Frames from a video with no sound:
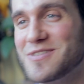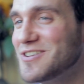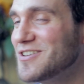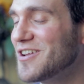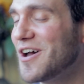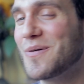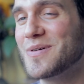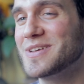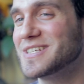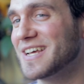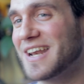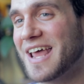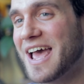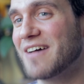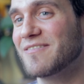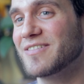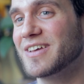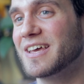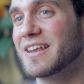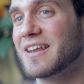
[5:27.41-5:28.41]
You know he's gonna
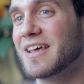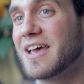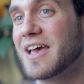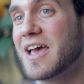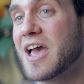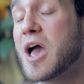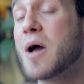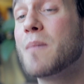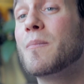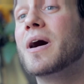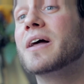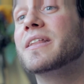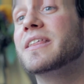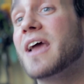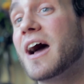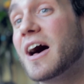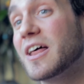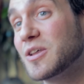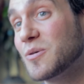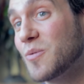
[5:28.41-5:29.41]
have it. But
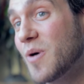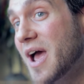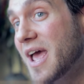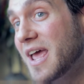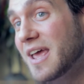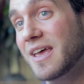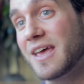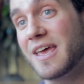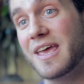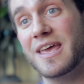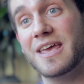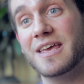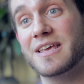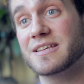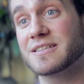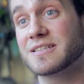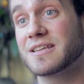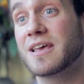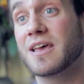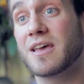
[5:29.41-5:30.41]
the other way
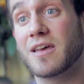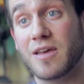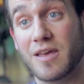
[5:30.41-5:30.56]
is